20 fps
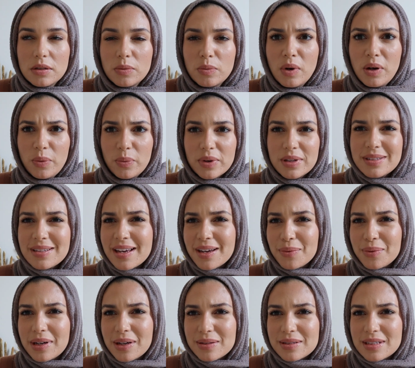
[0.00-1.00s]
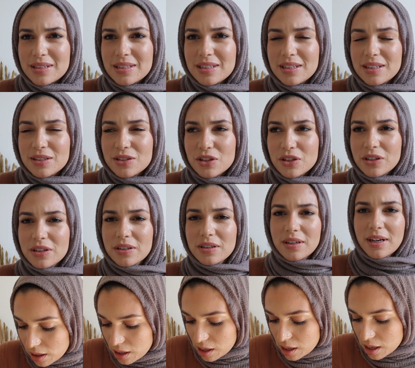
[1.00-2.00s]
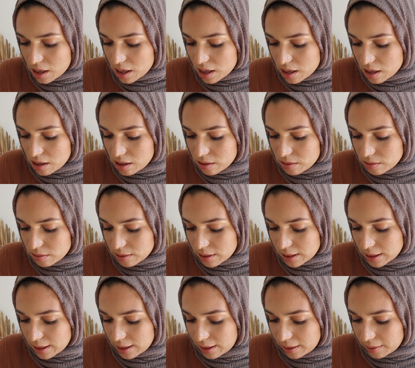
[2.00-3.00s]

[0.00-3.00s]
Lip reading: What was I when I was a teenager? Okay.